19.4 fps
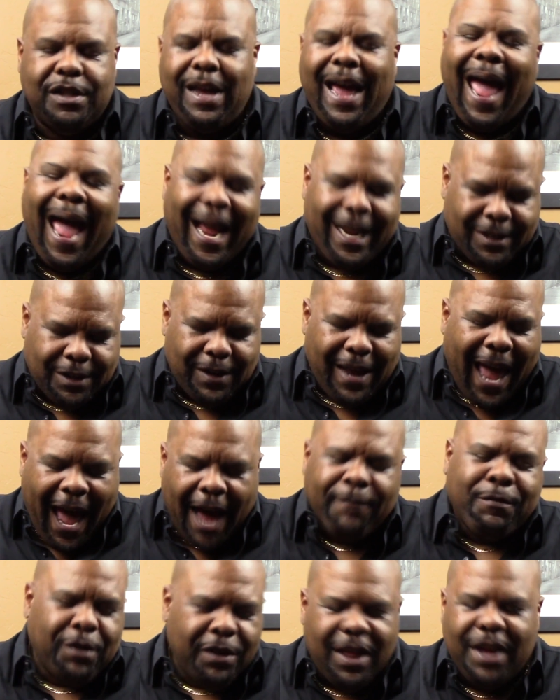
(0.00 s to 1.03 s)

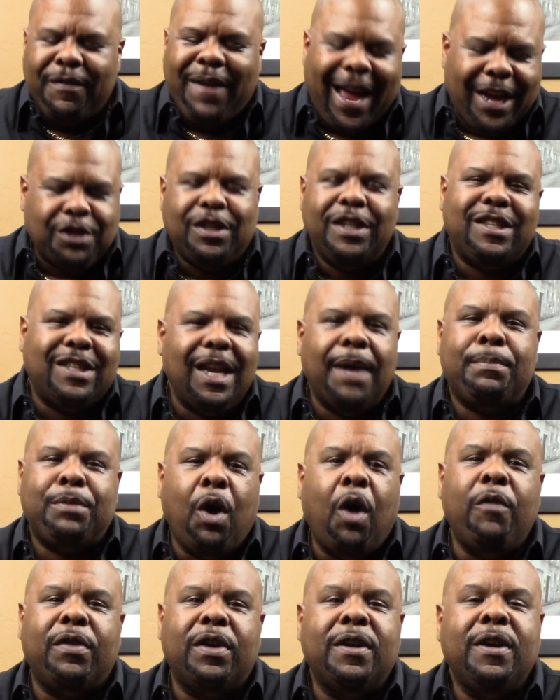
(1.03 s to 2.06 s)
after they've actually slept
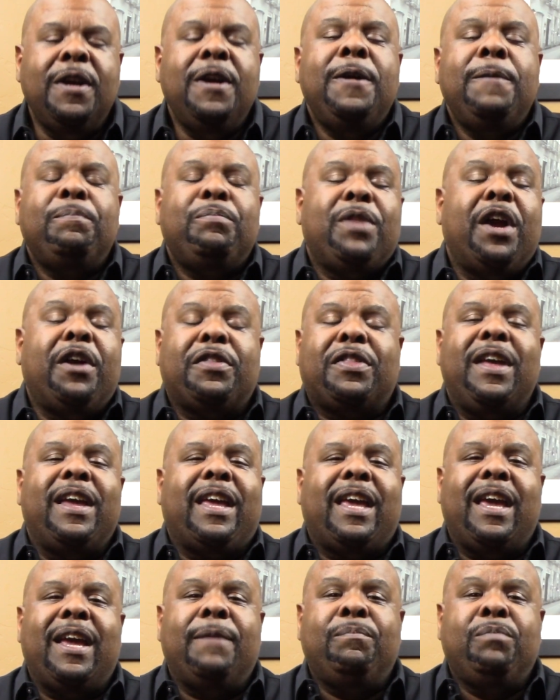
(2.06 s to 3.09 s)
over. They're
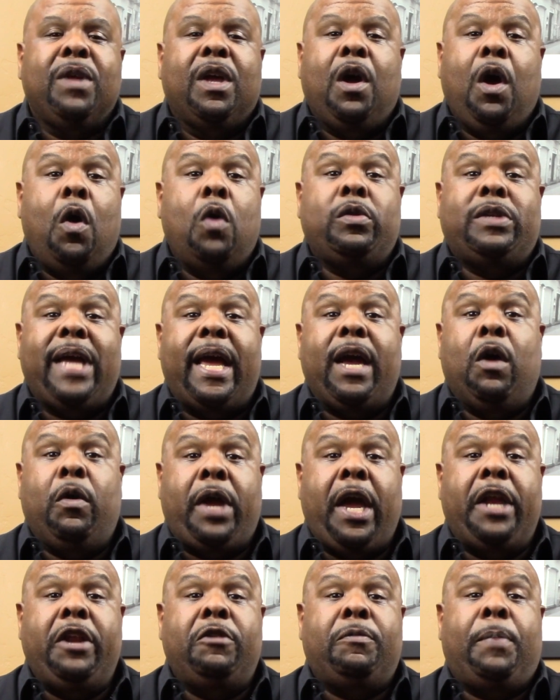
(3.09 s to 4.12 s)
thinking, oh dang,
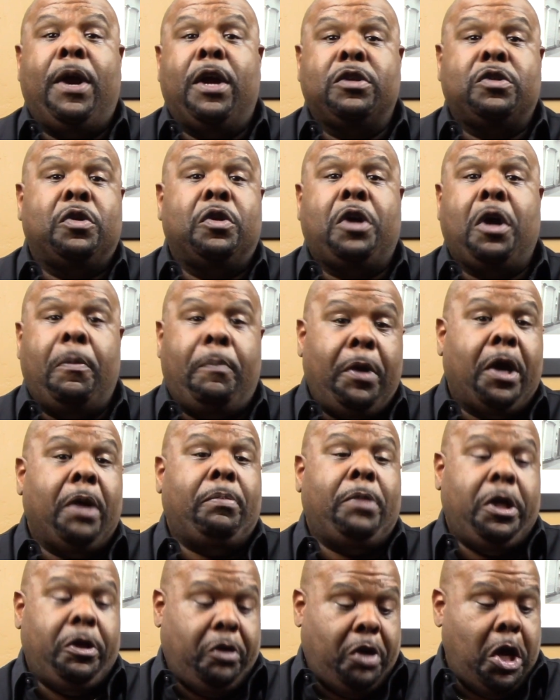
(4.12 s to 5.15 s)
okay, these parents are gonna come pick up
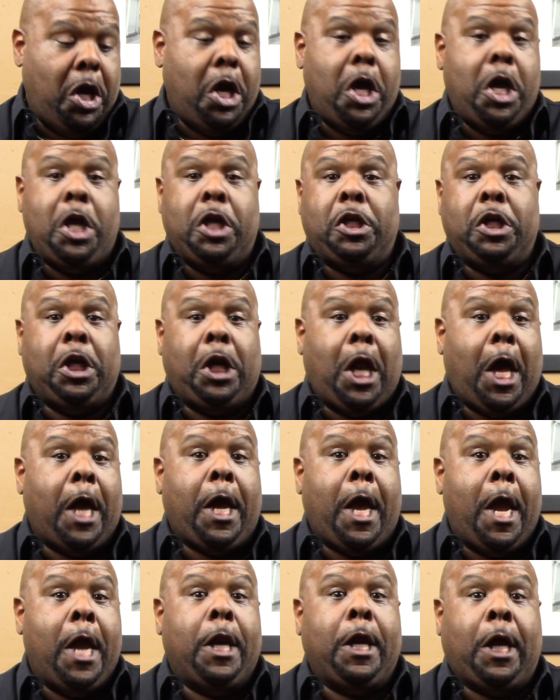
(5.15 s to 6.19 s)
these kids at
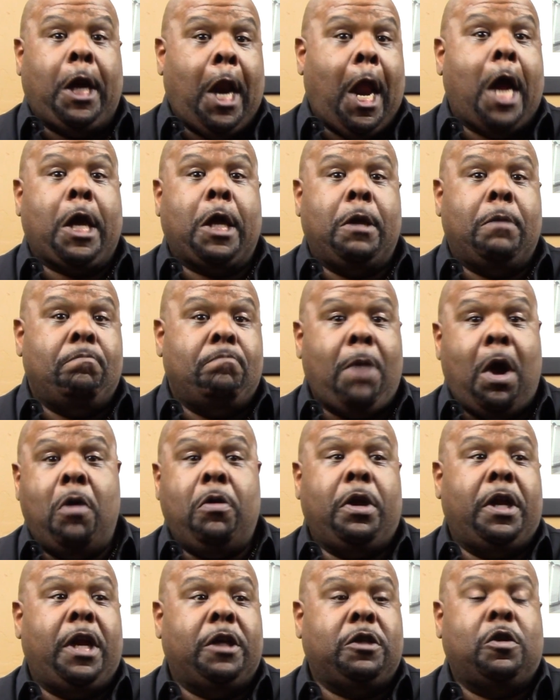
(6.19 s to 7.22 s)
like 8 o'clock in the
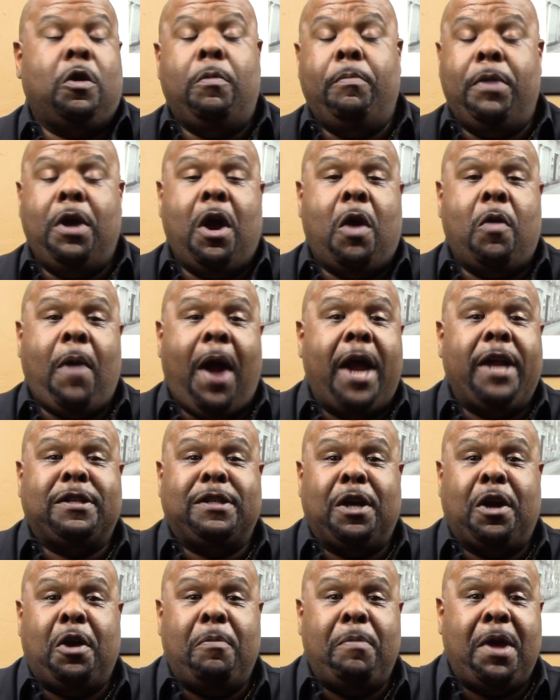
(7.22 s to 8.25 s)
morning. That's gonna be all right. It's
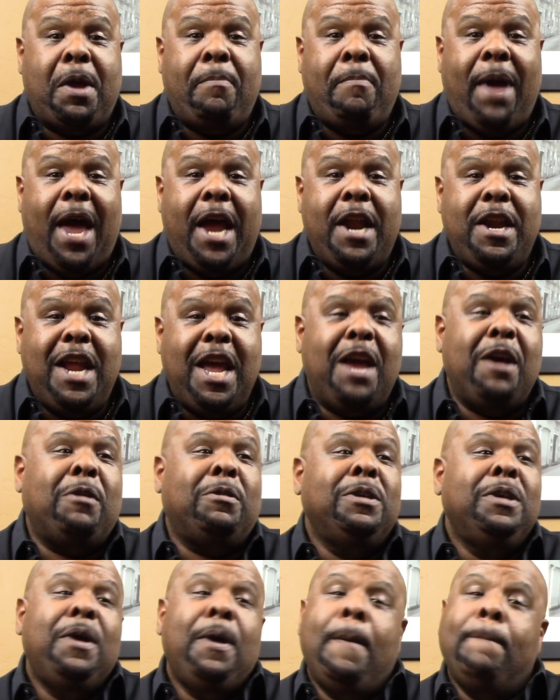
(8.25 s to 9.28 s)
not gonna be a bad deal.
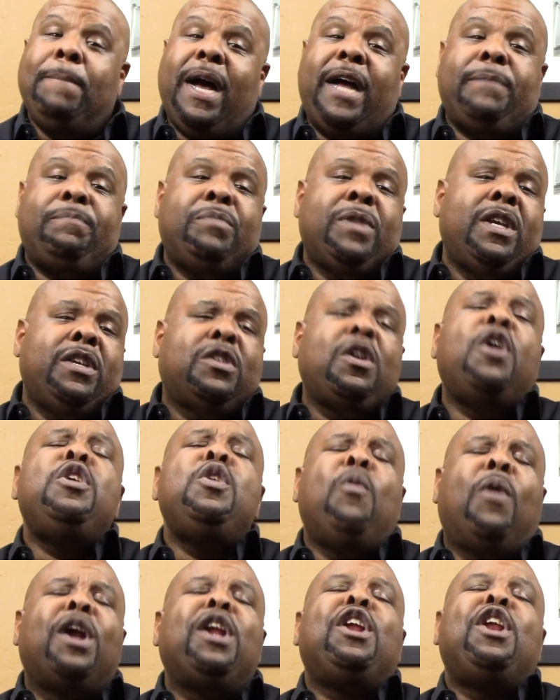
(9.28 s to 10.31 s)
But so you
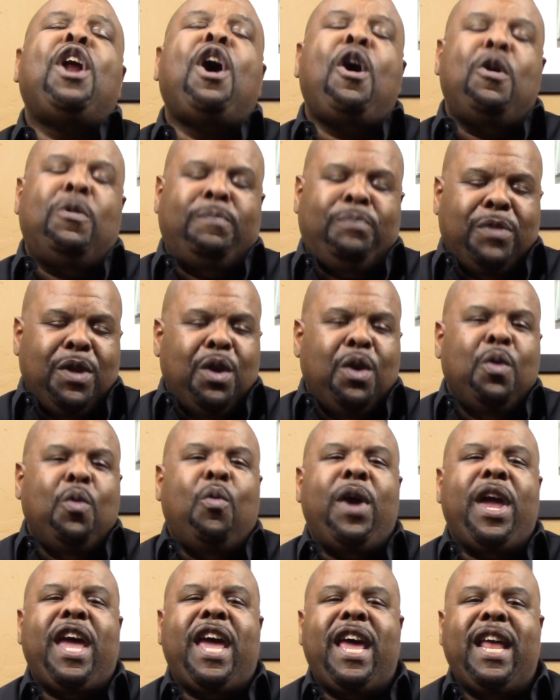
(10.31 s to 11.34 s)
want to know
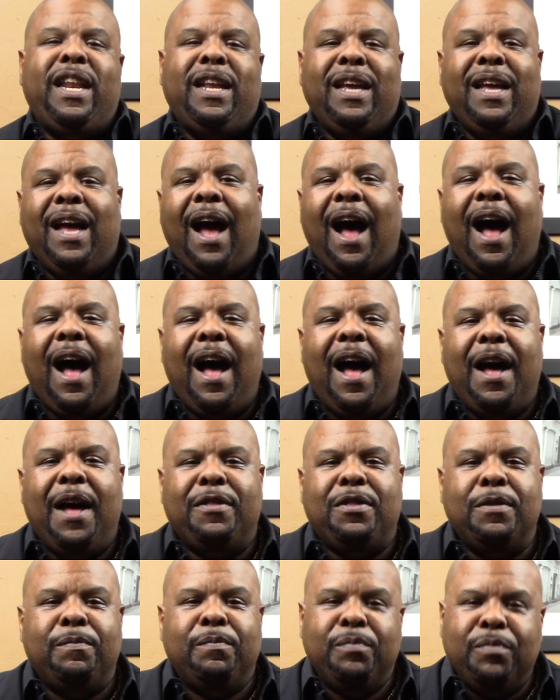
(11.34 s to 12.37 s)
when
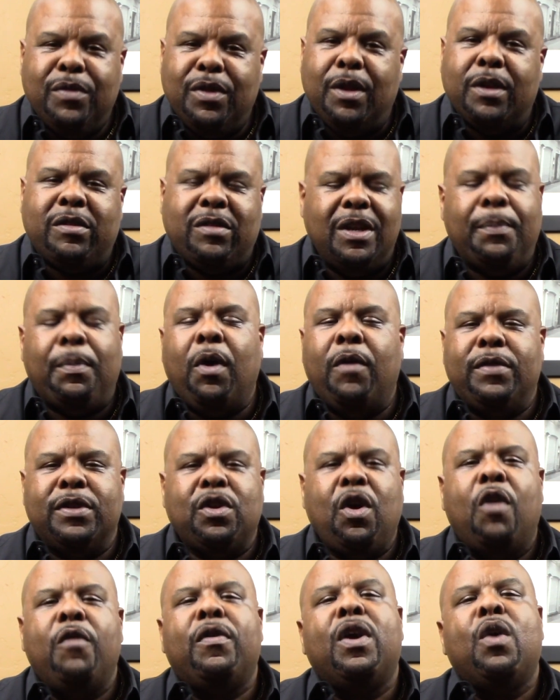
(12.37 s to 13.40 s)
the sleepover is
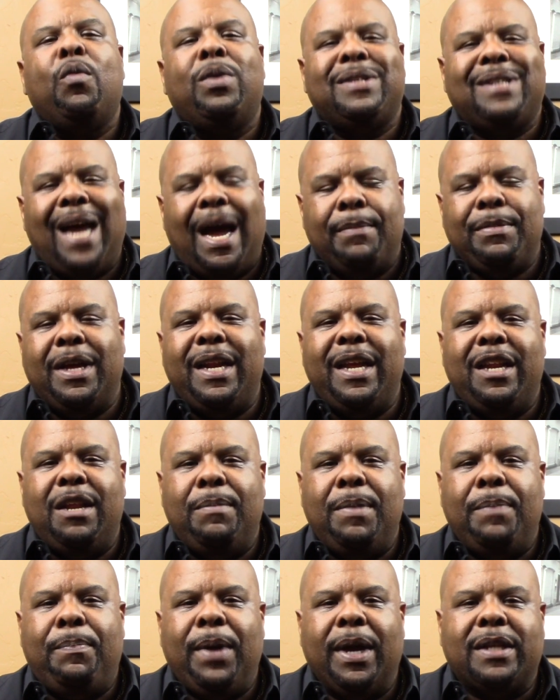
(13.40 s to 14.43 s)
over and what time they need to
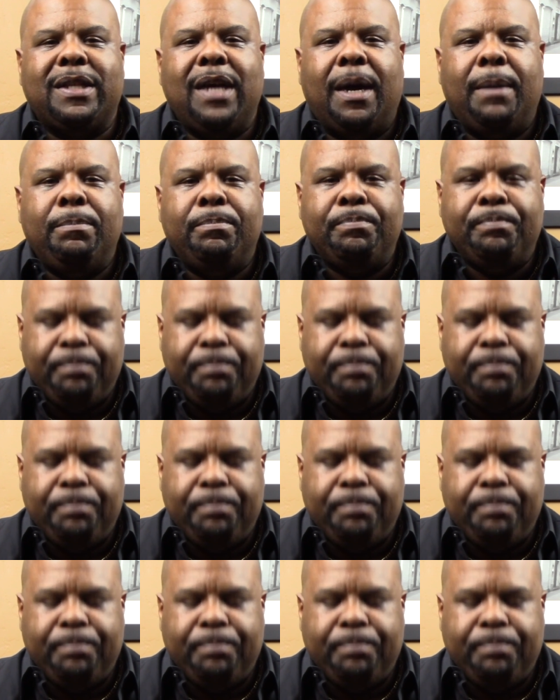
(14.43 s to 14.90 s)
be picked up.